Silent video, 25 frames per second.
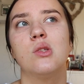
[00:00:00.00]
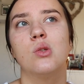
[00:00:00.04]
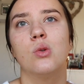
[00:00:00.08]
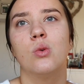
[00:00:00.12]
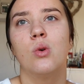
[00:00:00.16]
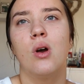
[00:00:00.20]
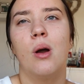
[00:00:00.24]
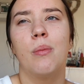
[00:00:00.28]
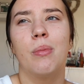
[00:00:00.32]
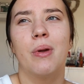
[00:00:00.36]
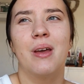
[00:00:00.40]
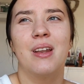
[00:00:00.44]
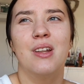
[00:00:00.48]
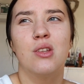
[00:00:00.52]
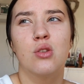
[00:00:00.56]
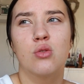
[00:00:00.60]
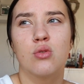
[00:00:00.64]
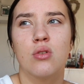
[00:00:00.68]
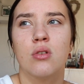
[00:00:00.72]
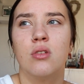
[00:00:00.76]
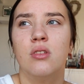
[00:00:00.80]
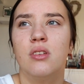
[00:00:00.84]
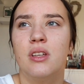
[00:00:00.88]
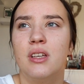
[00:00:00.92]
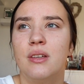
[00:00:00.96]
So I'm kind of
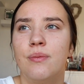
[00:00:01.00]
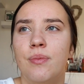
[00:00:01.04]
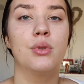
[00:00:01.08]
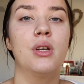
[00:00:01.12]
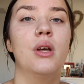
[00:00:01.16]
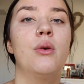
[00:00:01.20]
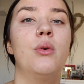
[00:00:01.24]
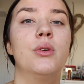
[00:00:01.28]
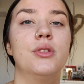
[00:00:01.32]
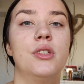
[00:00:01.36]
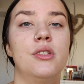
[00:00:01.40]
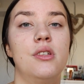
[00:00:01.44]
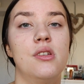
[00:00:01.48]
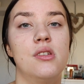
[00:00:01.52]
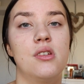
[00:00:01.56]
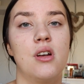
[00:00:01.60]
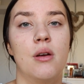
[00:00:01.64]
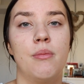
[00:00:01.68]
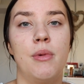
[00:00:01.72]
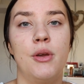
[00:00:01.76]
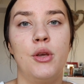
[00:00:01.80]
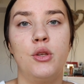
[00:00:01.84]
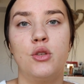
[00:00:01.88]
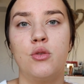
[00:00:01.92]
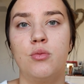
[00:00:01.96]
struggling, but I wanted to
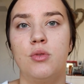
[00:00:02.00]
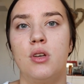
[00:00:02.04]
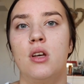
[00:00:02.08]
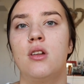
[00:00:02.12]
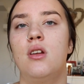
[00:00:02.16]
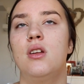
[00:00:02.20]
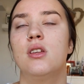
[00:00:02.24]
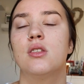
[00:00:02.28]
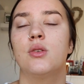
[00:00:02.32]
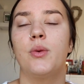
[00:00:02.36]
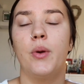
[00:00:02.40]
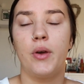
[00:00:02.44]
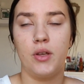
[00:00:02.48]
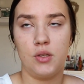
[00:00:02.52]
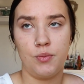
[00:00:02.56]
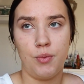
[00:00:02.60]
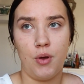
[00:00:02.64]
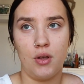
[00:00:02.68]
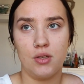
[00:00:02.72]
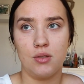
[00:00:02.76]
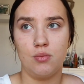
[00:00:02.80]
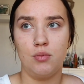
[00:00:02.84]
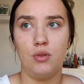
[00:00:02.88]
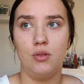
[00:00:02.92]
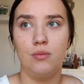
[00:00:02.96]
start my YouTube channel as quick as
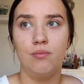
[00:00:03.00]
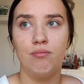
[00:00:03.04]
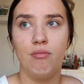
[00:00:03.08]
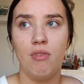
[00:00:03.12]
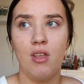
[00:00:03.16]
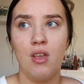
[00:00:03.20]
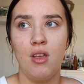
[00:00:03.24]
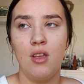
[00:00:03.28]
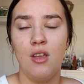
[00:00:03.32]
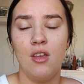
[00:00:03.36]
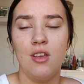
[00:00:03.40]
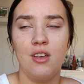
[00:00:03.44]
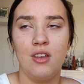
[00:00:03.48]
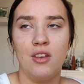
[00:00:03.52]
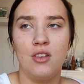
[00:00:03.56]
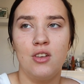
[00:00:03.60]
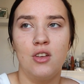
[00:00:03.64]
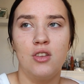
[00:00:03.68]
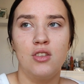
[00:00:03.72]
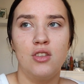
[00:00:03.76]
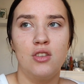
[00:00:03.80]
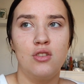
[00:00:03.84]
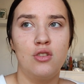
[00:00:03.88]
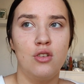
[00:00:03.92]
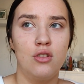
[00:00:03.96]
possible
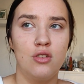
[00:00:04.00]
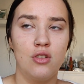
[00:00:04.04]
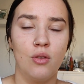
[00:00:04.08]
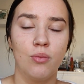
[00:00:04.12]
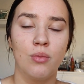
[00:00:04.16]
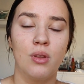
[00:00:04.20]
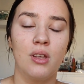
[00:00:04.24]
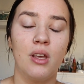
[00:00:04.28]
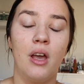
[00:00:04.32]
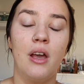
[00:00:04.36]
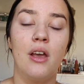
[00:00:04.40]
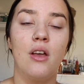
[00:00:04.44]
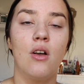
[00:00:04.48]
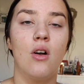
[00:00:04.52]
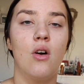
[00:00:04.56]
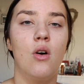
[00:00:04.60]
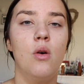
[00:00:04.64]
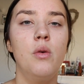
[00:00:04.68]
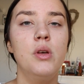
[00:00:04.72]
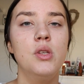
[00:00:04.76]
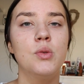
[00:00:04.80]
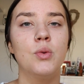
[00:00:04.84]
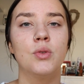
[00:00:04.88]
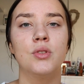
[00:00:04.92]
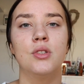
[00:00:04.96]
because it's just something I
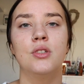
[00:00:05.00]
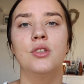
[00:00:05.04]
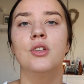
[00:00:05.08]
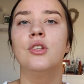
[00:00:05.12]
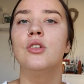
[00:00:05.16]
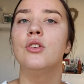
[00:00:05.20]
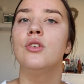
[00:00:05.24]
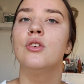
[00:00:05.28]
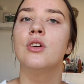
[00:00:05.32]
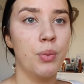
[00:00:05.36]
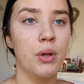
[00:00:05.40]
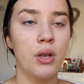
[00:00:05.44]
always wanted to do.